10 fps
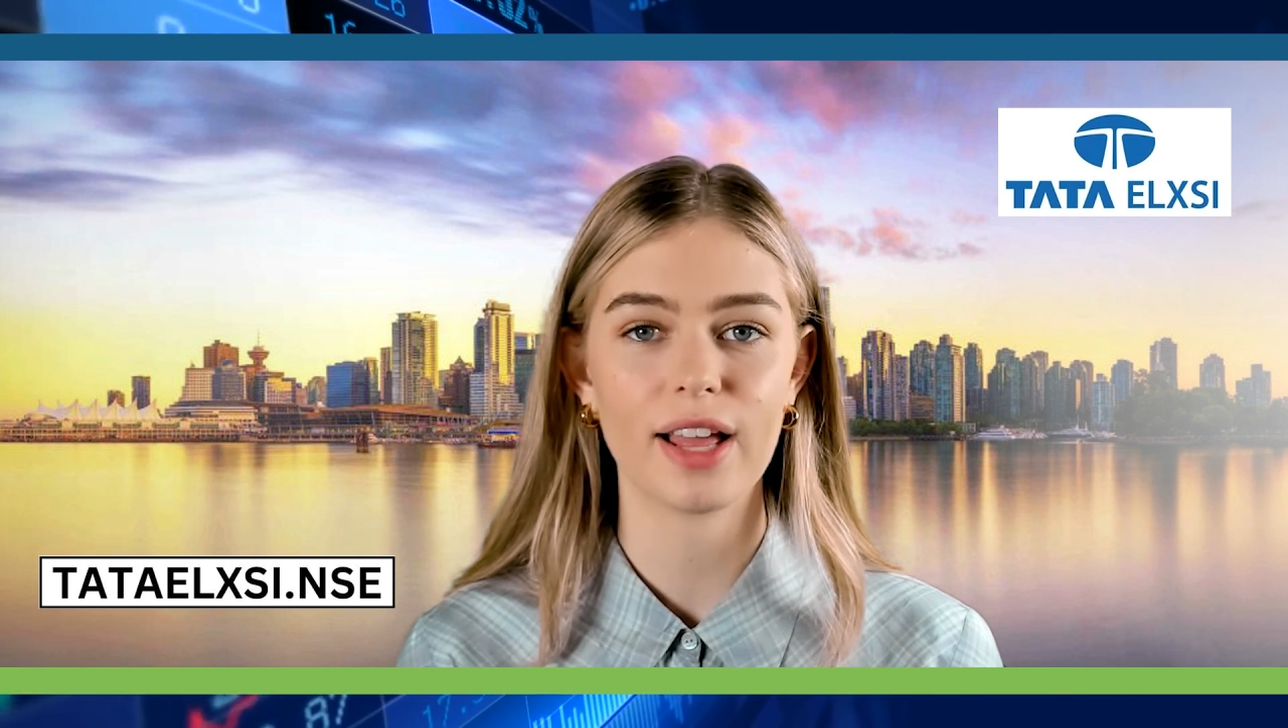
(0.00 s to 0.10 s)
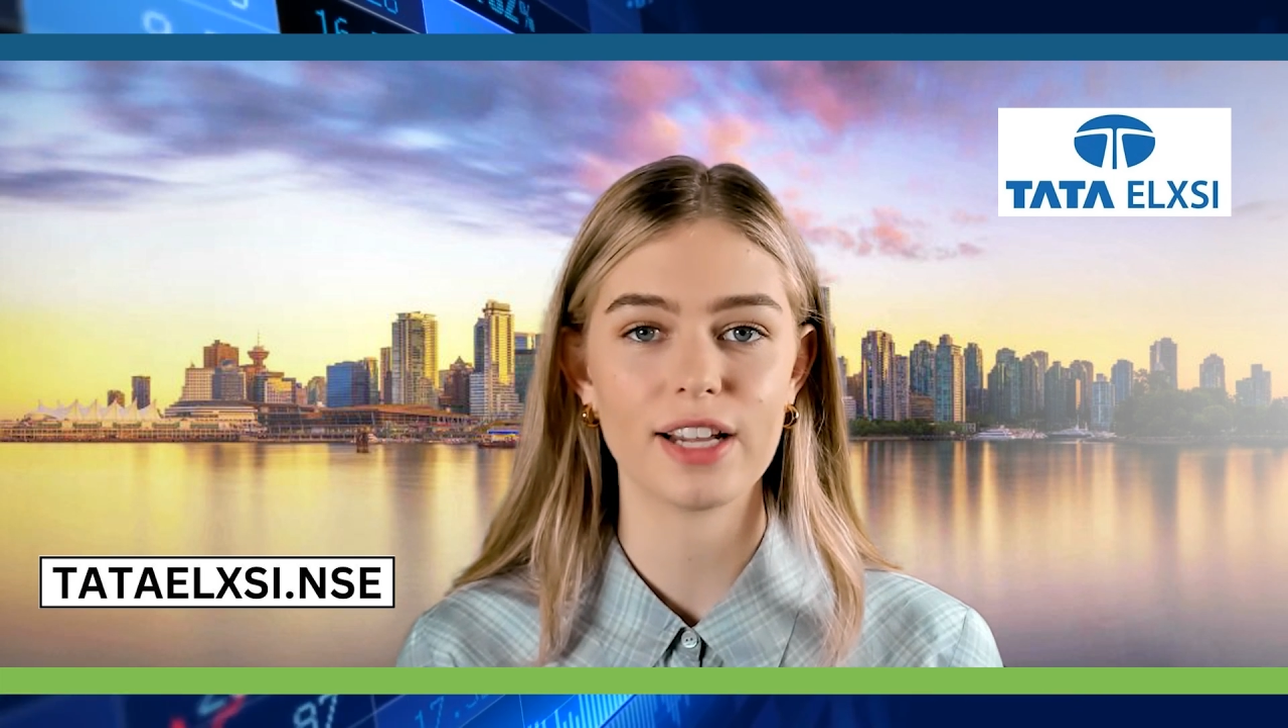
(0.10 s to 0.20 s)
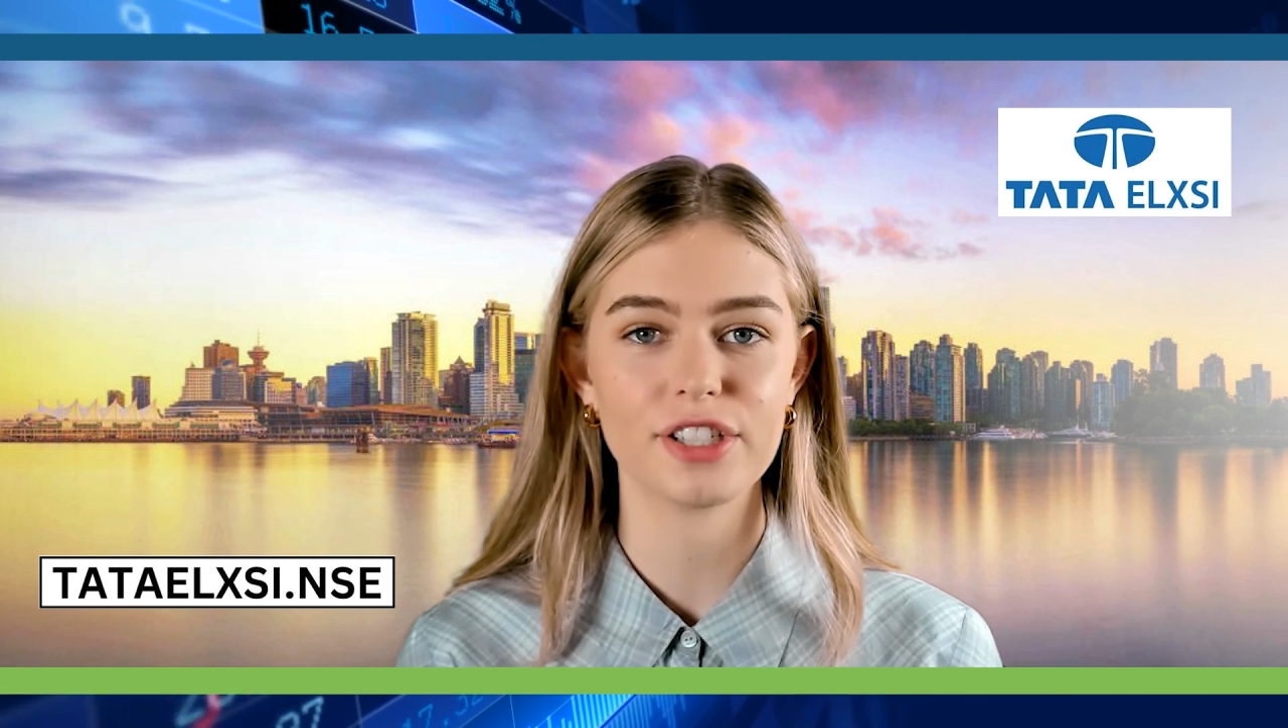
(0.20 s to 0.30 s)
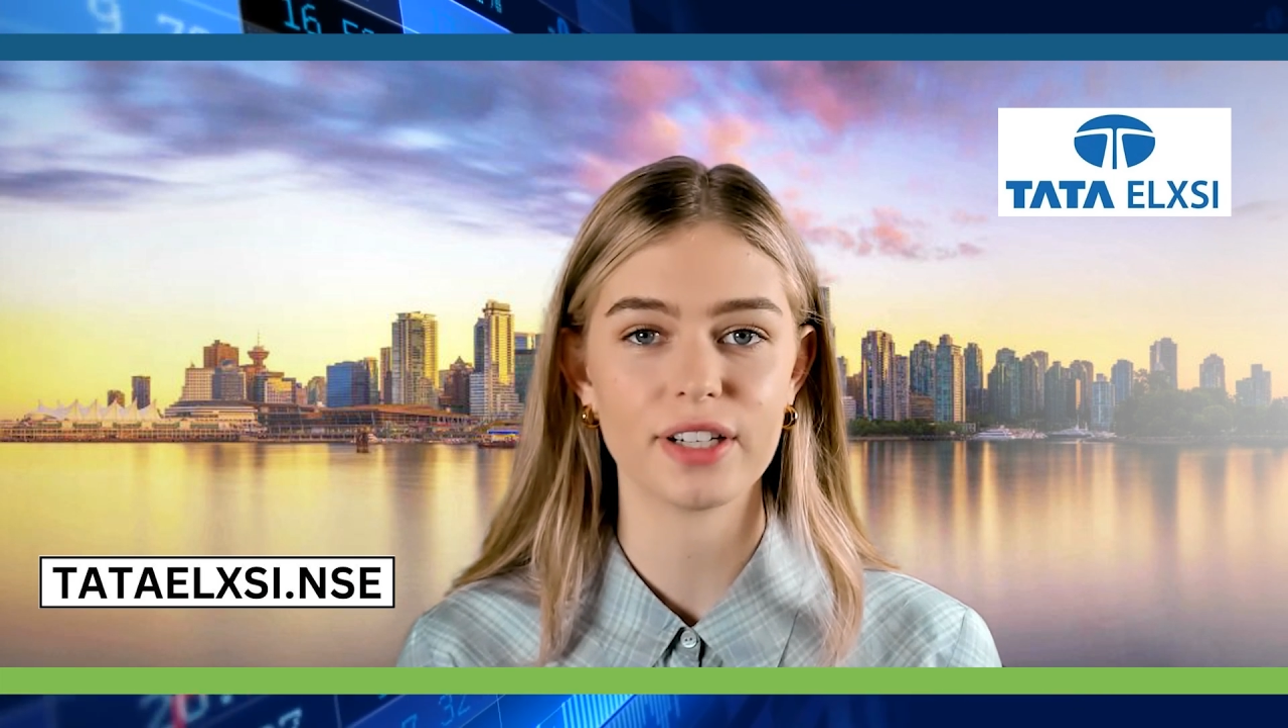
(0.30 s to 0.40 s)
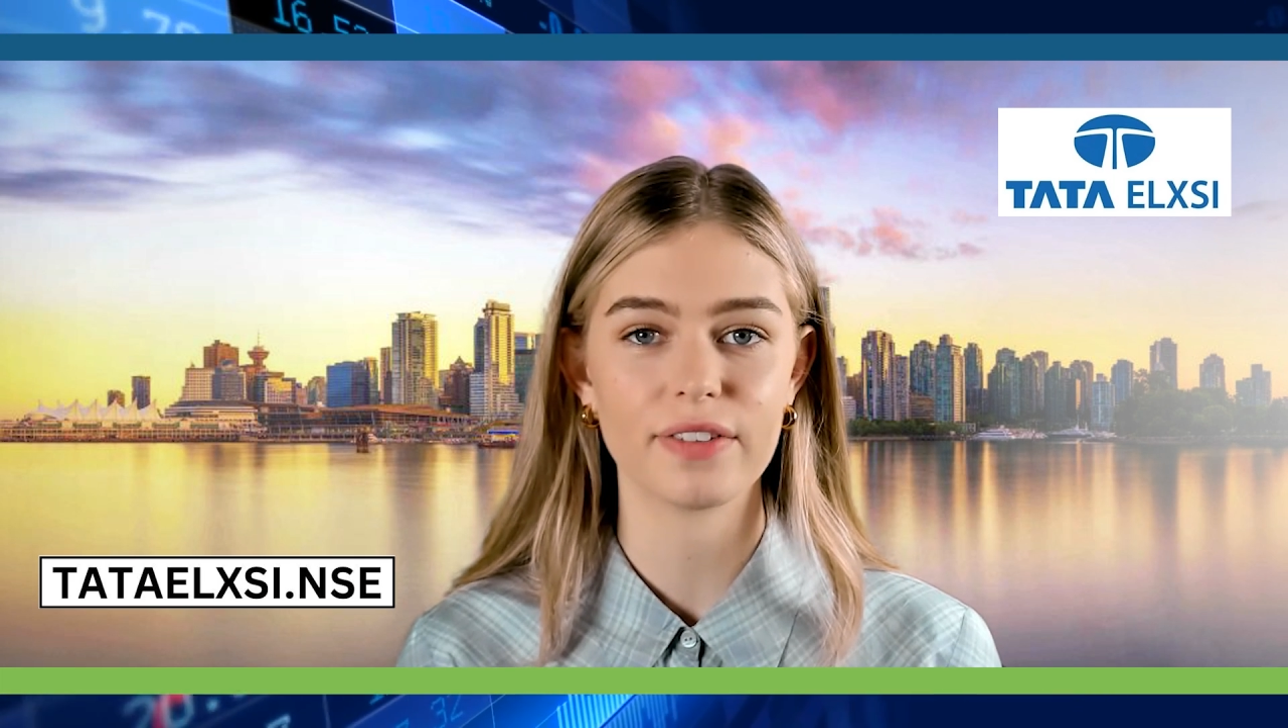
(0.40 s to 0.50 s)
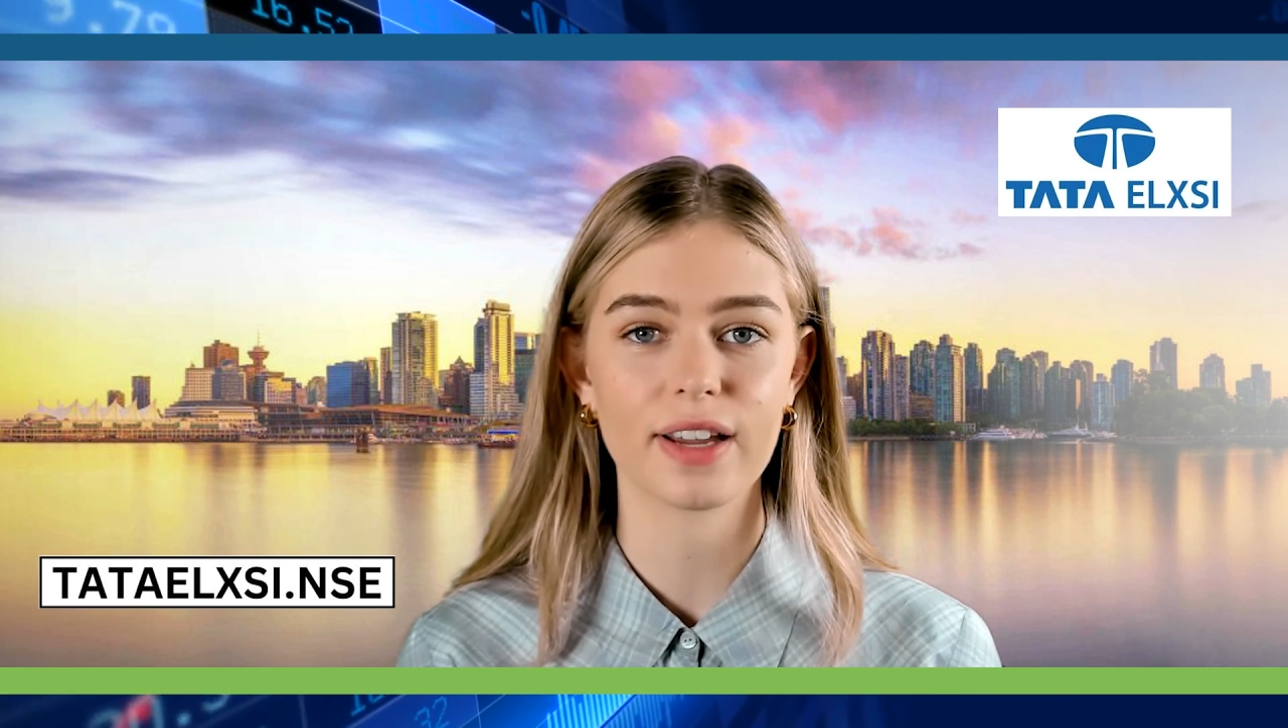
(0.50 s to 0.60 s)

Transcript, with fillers: engine of the